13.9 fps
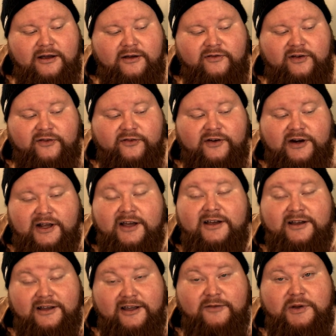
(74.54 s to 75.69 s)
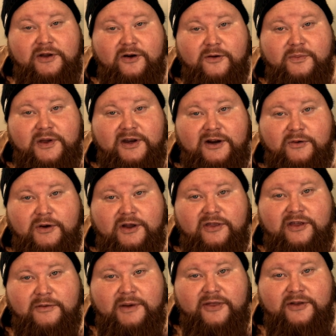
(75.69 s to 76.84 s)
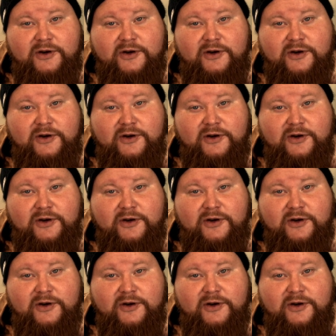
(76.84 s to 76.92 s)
feel free to give me your opinion on what you think about